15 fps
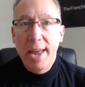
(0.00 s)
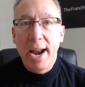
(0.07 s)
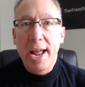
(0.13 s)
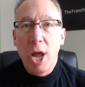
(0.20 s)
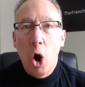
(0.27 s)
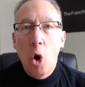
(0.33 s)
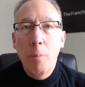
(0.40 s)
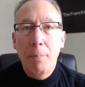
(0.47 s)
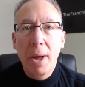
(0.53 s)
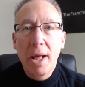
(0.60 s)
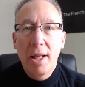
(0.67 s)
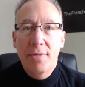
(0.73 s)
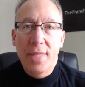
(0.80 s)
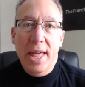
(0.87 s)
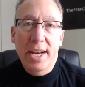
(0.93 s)
and I hope
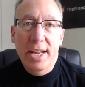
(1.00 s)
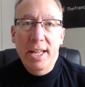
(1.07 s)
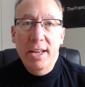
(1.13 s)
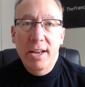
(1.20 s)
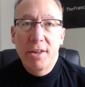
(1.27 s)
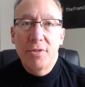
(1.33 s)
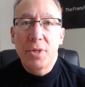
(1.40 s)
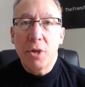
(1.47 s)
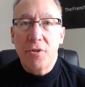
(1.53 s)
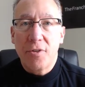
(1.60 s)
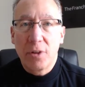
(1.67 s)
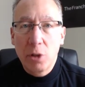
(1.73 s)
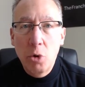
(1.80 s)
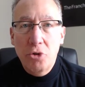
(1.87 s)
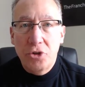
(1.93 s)
that it is the
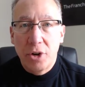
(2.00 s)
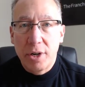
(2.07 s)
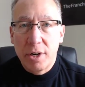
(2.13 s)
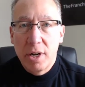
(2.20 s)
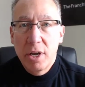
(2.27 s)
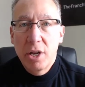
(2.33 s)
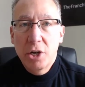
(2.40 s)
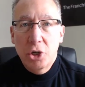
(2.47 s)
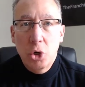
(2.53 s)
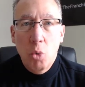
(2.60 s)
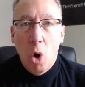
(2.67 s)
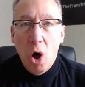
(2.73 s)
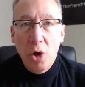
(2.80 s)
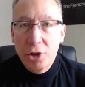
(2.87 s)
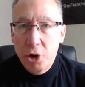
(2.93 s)
solution
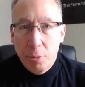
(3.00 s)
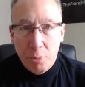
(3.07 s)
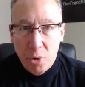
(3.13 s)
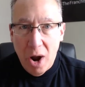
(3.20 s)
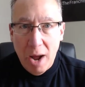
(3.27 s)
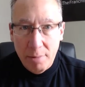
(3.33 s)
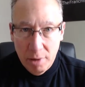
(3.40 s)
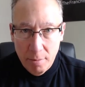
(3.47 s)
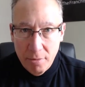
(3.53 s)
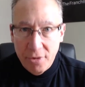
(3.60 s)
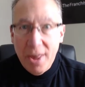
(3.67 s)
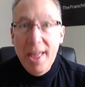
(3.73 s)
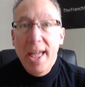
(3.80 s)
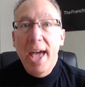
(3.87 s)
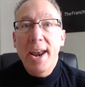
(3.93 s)
to all your
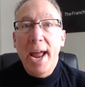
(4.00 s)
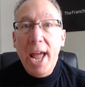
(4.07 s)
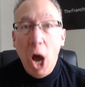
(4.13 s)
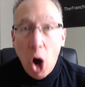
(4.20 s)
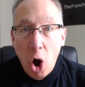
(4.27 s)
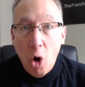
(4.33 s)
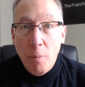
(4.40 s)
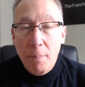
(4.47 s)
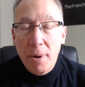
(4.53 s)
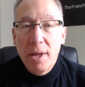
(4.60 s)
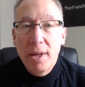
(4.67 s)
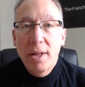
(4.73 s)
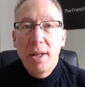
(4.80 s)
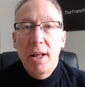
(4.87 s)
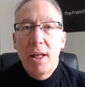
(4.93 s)
problems. And I
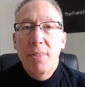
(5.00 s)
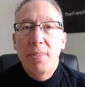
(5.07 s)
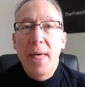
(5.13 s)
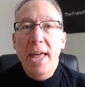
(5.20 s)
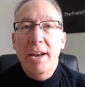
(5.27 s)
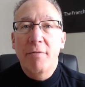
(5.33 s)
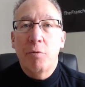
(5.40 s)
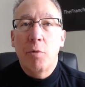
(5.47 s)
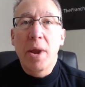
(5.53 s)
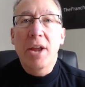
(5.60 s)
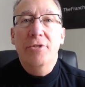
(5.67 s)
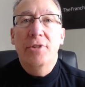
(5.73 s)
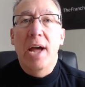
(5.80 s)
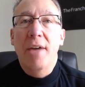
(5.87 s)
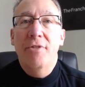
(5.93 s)
hope that if
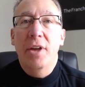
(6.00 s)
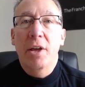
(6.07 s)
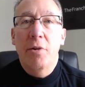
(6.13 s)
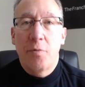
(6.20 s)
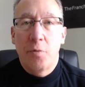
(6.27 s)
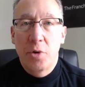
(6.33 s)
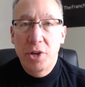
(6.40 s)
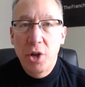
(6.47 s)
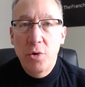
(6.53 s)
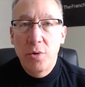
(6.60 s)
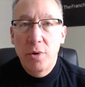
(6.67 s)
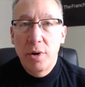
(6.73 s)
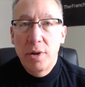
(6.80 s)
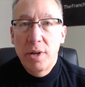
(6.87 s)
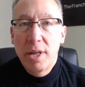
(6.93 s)
franchising is for
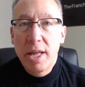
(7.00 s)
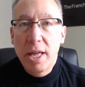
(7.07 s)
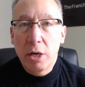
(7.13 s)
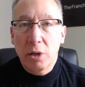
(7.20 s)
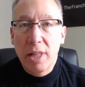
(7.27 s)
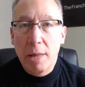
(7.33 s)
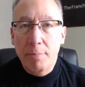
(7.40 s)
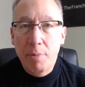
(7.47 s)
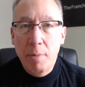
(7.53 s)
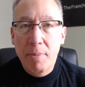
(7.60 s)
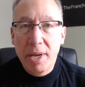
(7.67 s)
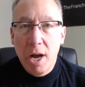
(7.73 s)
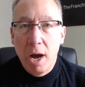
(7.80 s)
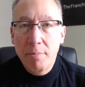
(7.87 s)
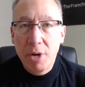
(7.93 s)
you, it'll help you
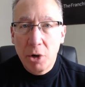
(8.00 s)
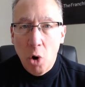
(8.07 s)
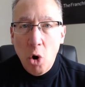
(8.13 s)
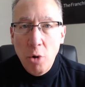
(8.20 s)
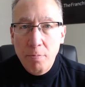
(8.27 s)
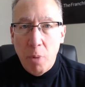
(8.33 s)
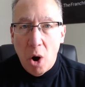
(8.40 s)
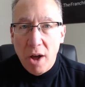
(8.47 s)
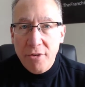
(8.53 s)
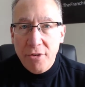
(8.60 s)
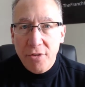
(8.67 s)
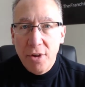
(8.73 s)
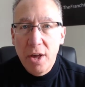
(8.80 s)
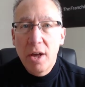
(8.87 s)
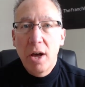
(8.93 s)
become your own
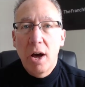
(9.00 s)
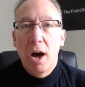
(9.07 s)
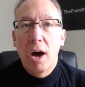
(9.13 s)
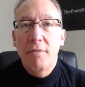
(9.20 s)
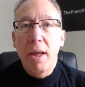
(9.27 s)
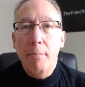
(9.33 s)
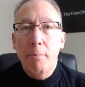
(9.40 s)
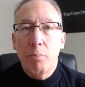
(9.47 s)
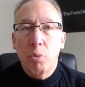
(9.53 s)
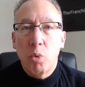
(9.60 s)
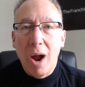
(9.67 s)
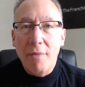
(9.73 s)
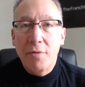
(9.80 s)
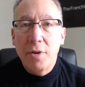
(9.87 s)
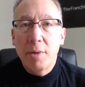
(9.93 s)
boss of a
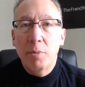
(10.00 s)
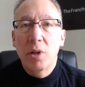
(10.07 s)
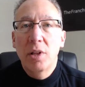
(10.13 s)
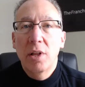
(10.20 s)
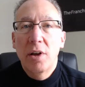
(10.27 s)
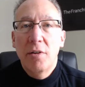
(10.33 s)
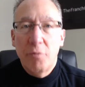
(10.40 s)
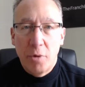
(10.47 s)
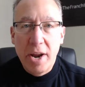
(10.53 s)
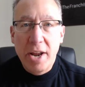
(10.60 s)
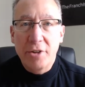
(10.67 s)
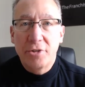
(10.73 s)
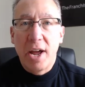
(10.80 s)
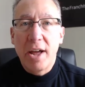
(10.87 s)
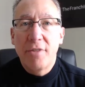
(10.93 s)
profitable
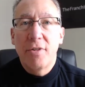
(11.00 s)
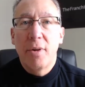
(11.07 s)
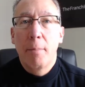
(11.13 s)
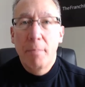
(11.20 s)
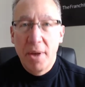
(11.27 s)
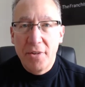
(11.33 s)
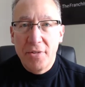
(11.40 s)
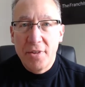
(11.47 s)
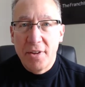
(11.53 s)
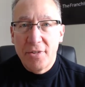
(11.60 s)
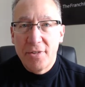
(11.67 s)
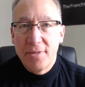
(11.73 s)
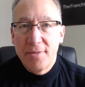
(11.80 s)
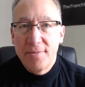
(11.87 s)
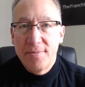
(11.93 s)
franchise
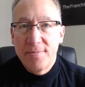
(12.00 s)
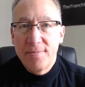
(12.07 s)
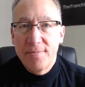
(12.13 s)
business.